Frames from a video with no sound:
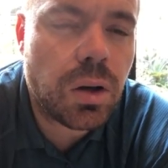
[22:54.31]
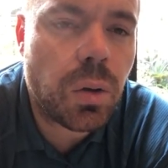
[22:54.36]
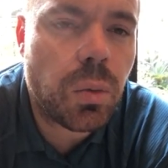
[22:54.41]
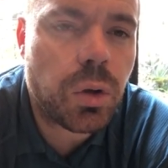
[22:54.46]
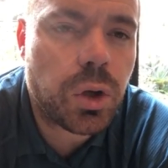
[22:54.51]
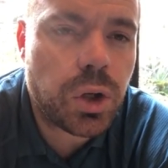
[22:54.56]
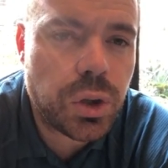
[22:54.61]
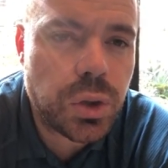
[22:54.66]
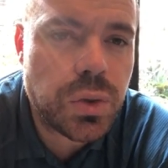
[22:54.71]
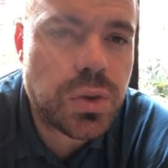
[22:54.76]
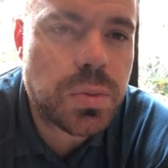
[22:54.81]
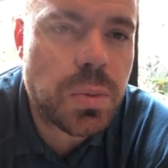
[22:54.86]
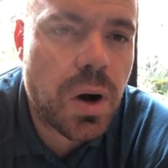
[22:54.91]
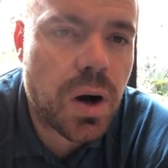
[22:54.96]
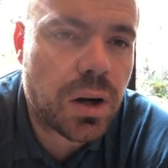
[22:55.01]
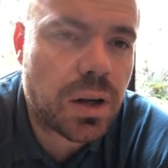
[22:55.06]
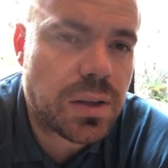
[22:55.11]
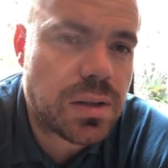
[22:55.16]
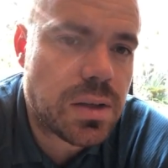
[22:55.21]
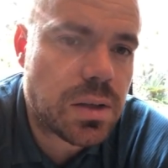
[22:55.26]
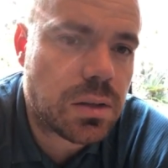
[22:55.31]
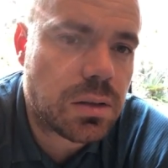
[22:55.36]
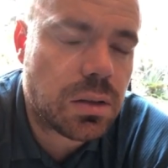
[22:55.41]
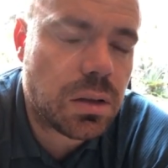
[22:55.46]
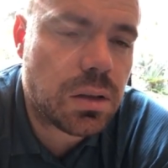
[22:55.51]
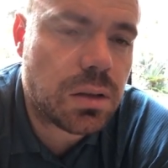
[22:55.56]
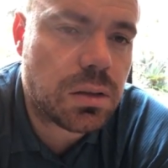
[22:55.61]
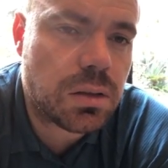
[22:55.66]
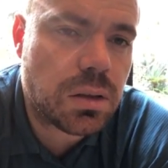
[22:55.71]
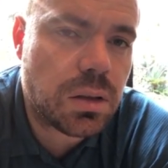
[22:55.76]
huge markets
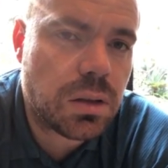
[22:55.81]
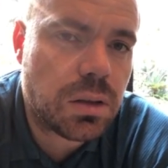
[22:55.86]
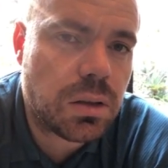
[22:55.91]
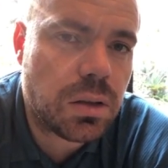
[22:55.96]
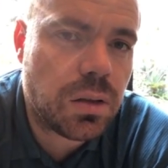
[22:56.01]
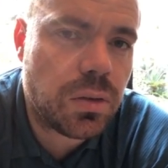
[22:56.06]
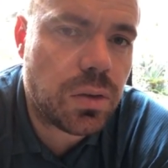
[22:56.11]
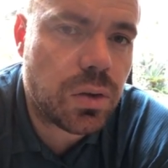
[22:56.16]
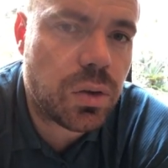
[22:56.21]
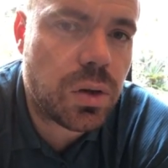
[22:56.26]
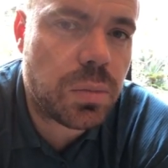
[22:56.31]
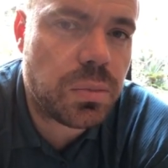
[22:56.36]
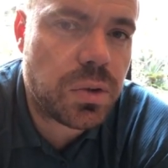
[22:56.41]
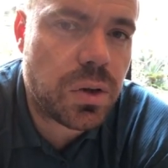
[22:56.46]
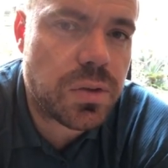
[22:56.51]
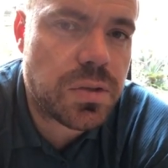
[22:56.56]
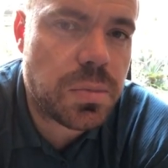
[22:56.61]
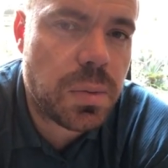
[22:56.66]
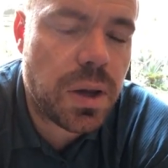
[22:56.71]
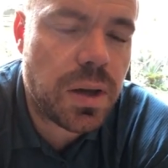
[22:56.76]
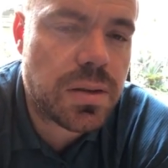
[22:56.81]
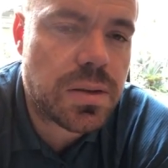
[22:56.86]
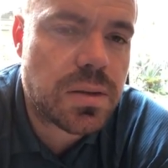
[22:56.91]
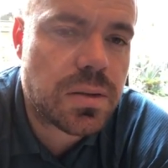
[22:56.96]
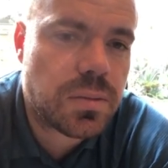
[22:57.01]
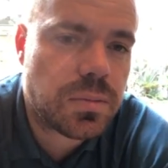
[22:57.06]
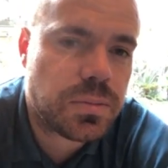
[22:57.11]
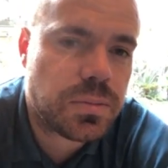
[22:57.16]
in the crypto space.